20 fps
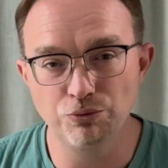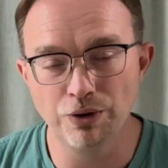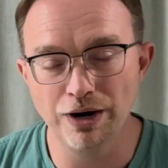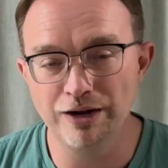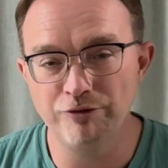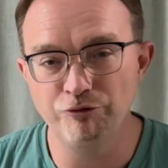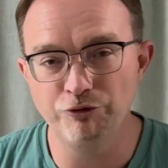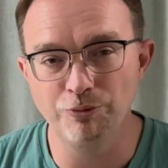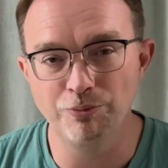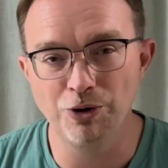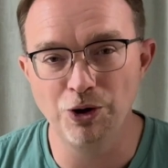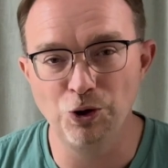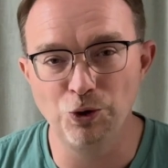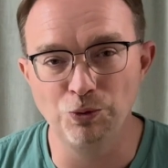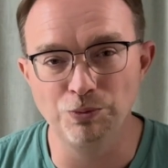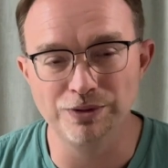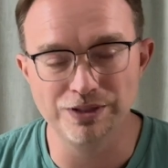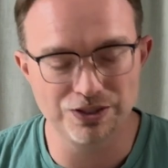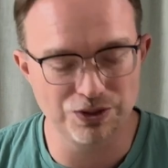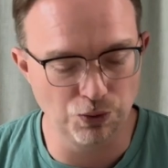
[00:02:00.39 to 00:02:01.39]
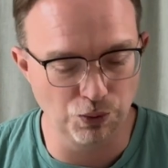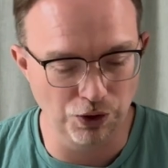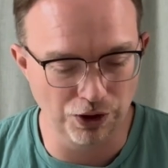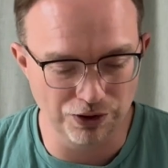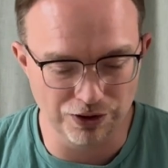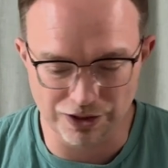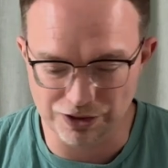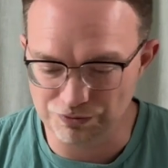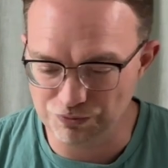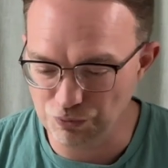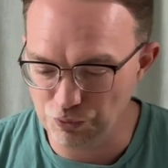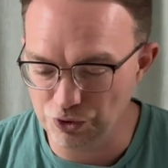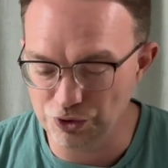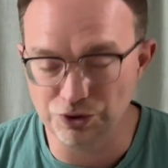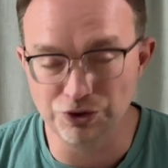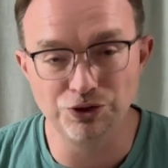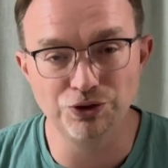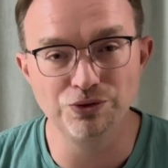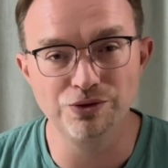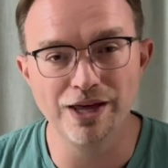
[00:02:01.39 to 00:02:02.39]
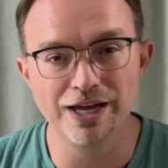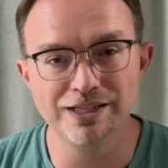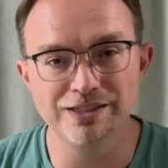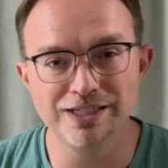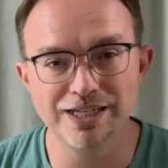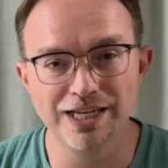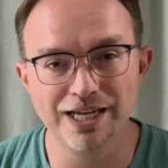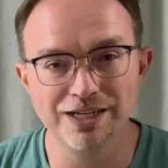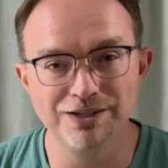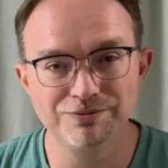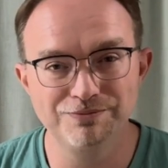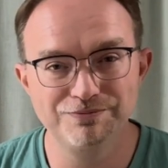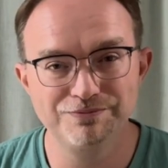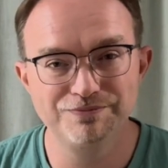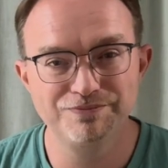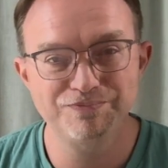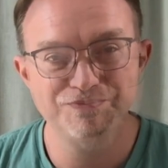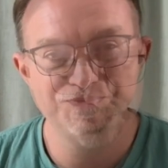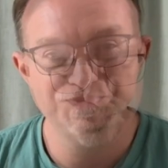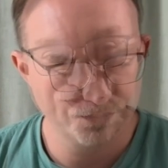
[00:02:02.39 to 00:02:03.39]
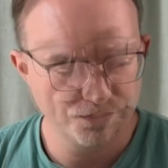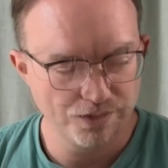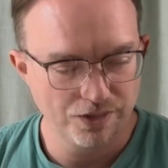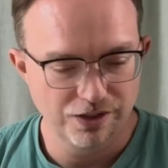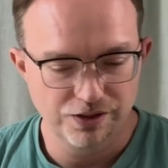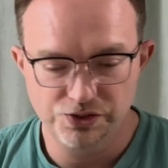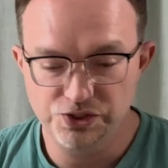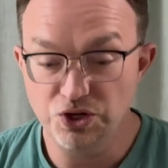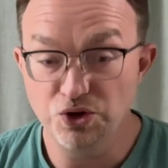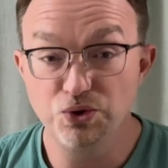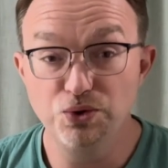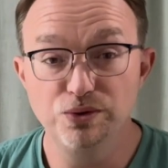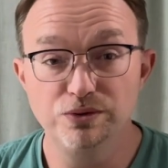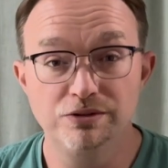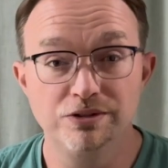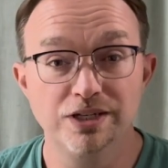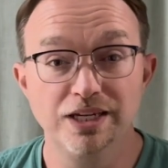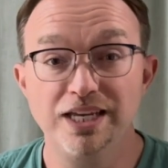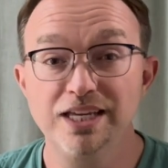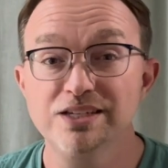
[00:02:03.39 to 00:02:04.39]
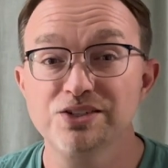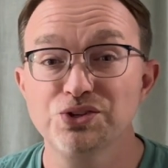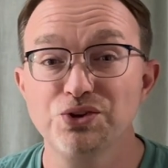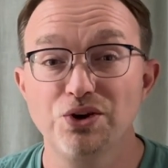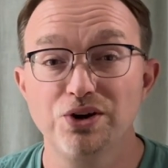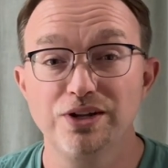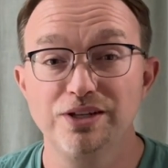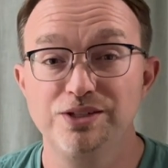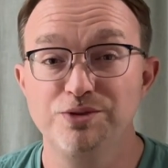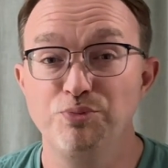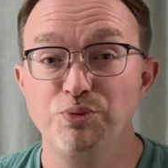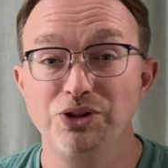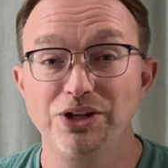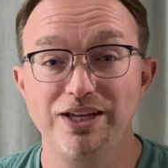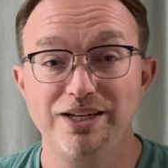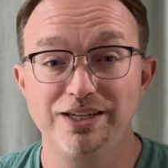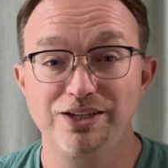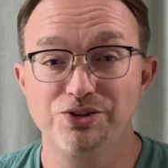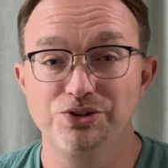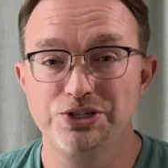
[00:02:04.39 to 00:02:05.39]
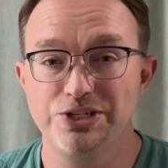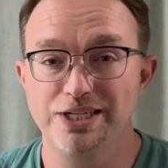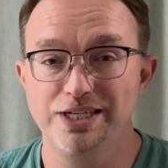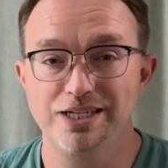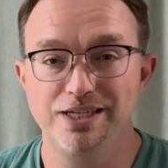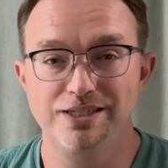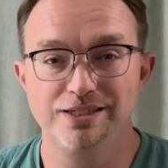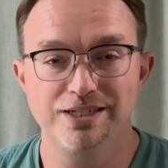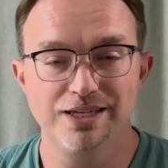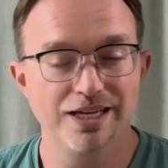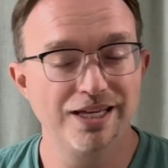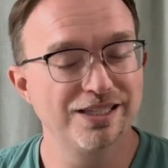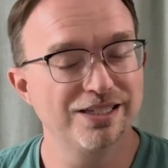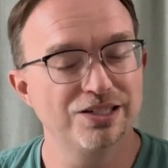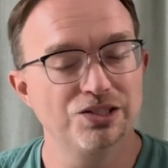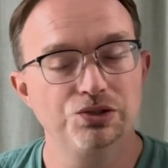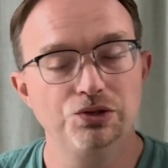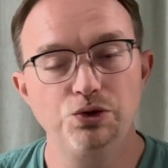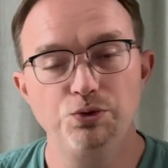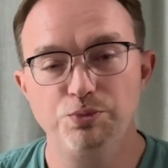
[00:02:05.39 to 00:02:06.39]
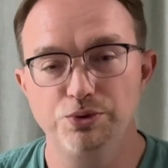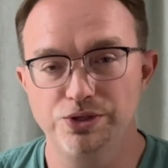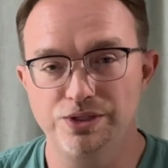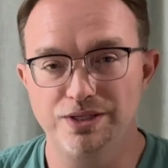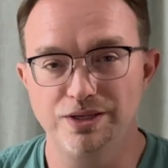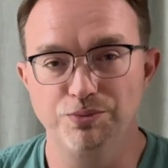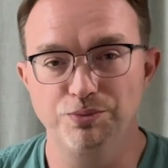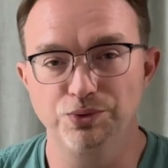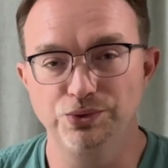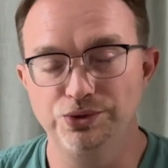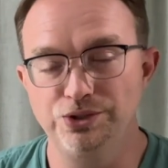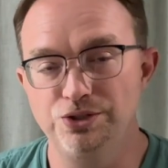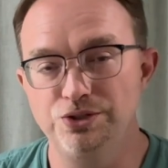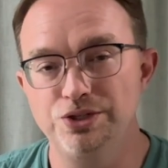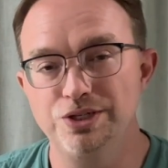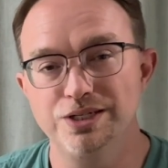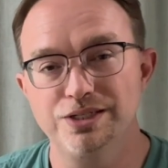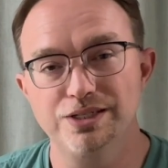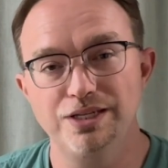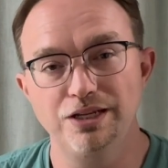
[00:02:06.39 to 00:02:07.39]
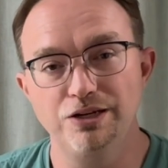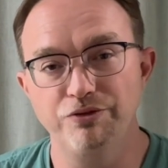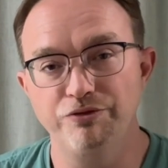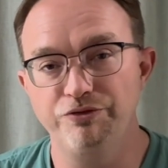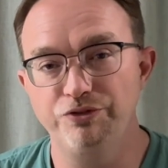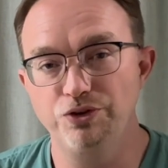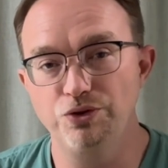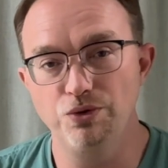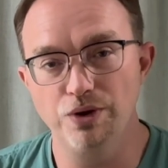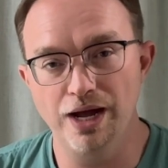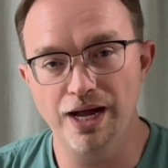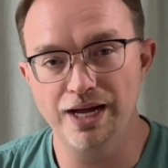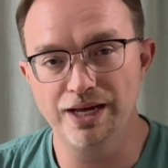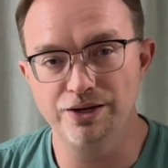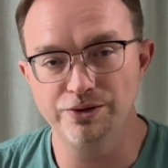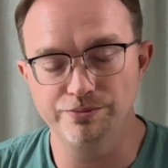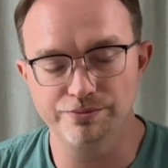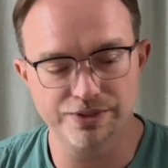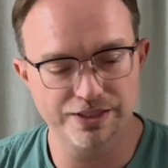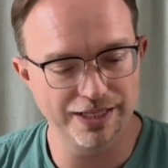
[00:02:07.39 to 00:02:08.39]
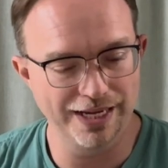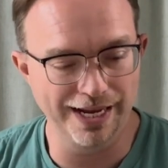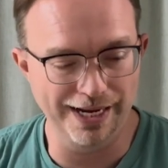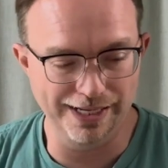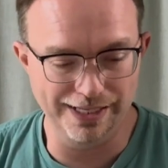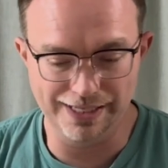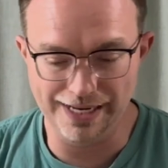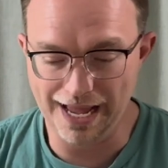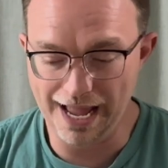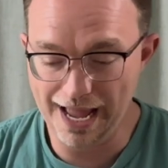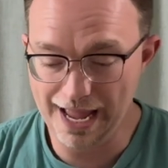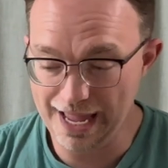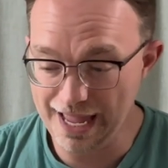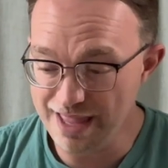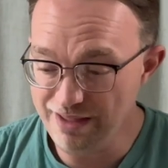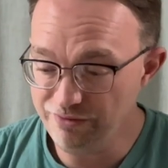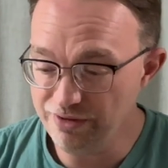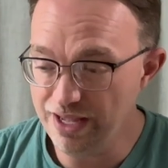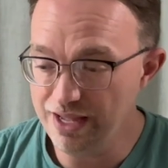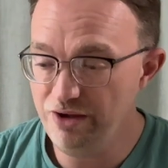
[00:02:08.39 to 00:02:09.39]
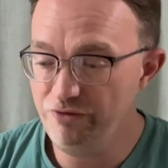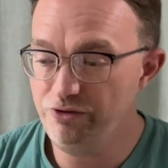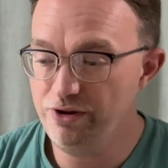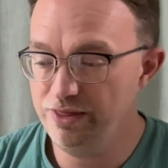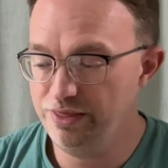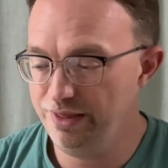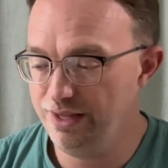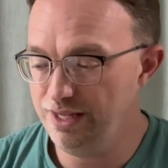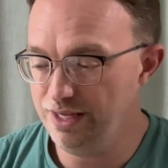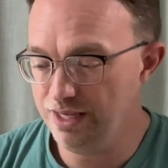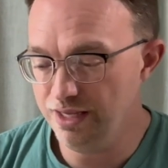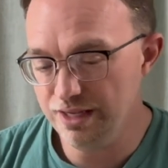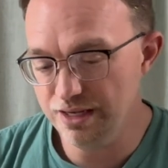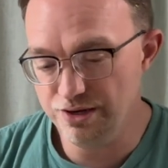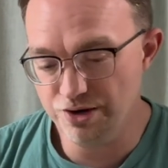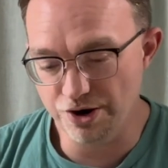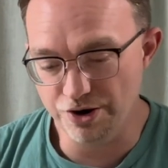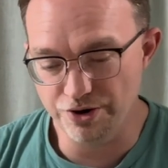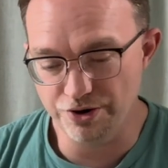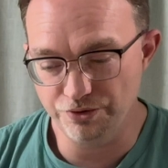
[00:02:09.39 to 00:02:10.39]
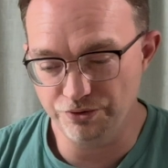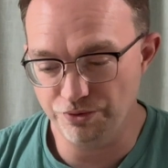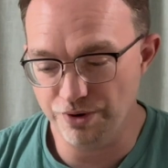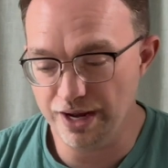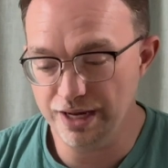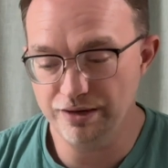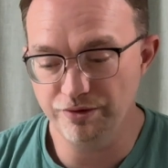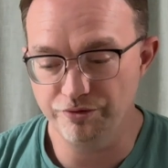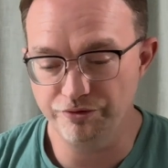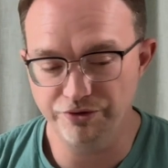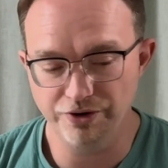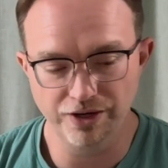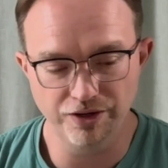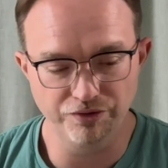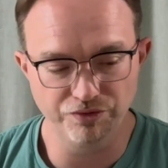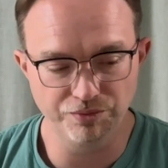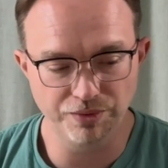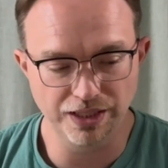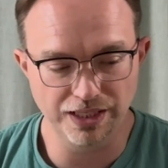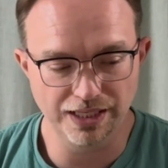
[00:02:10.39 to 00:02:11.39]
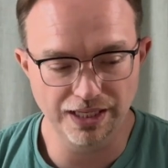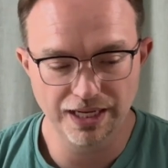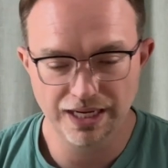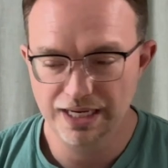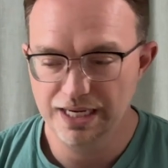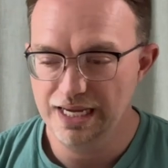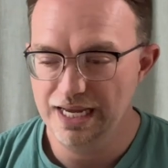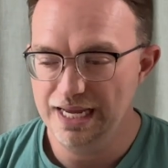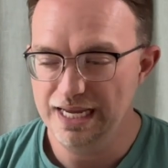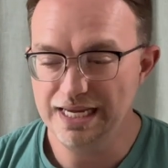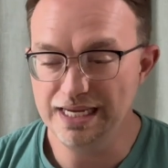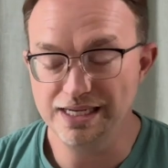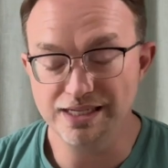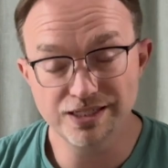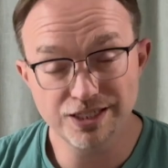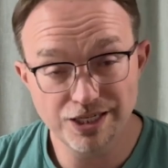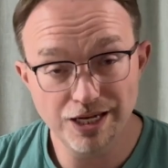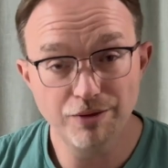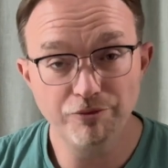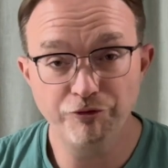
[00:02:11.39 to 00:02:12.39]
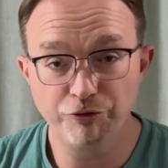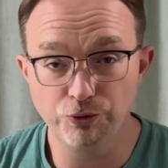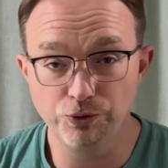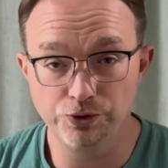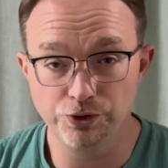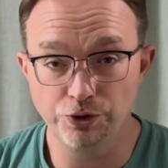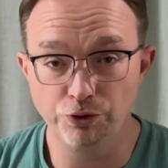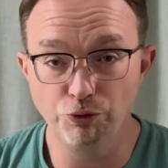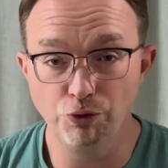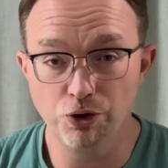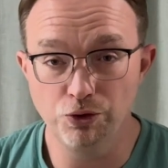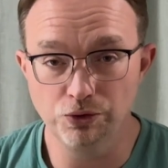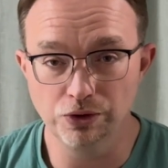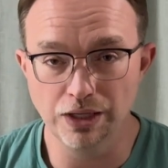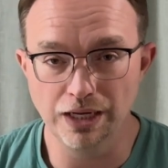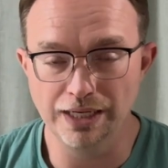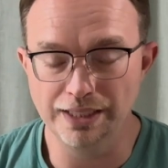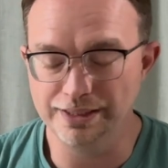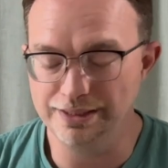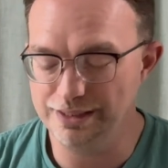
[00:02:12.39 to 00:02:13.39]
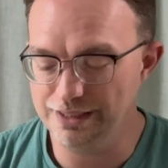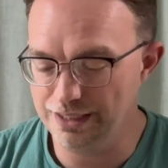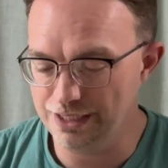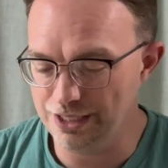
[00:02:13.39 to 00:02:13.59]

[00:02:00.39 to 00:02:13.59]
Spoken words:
right from home. And so we're gonna do that today. So to get started to planting your seeds, it's super simple. You just need a few items, and I have everything here right in front of me except for the grow light.